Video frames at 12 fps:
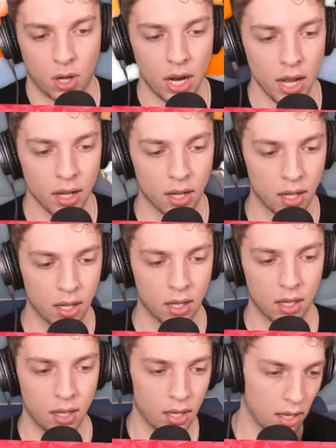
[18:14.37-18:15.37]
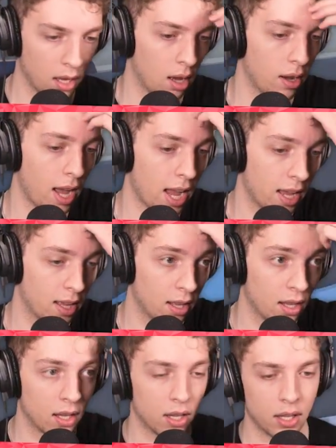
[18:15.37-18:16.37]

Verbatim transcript: Got it? Yes. Okay. Yes.